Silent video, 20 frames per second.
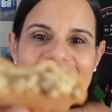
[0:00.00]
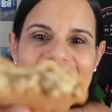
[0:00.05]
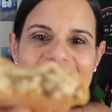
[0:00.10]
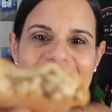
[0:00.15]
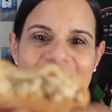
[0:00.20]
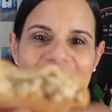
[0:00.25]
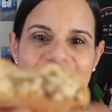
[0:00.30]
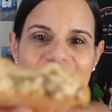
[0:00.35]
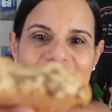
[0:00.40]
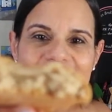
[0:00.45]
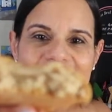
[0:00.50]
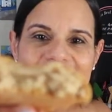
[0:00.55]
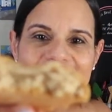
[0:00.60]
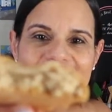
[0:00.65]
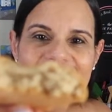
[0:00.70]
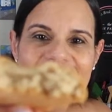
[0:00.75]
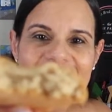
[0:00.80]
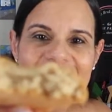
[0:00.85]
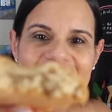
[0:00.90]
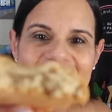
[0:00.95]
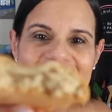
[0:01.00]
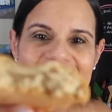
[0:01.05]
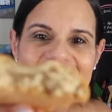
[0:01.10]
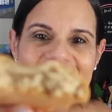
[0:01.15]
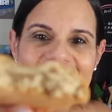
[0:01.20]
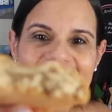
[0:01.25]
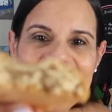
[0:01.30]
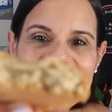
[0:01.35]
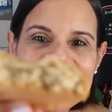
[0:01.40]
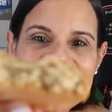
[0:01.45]
there we go.
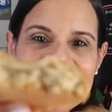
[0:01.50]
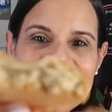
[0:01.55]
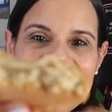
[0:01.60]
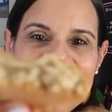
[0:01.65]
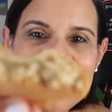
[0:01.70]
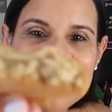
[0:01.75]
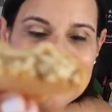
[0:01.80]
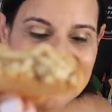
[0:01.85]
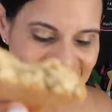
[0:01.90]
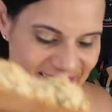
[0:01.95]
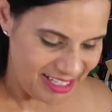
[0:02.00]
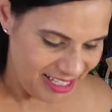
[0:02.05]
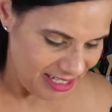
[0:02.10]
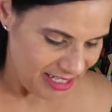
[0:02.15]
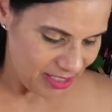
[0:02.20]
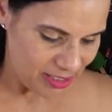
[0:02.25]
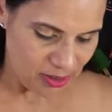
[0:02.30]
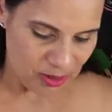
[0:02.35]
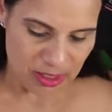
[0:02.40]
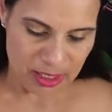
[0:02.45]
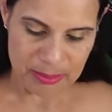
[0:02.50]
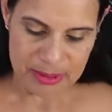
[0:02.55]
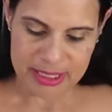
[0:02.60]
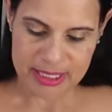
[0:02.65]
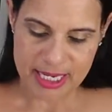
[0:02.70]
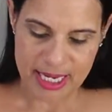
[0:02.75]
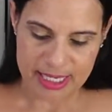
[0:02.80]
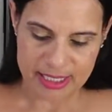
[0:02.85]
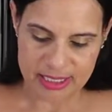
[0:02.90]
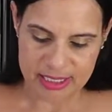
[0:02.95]
Yes, yes. So let me
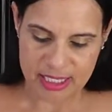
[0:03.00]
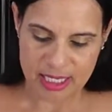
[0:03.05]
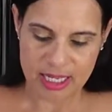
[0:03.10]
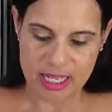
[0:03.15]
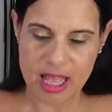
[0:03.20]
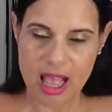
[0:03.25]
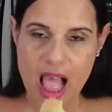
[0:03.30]
taste.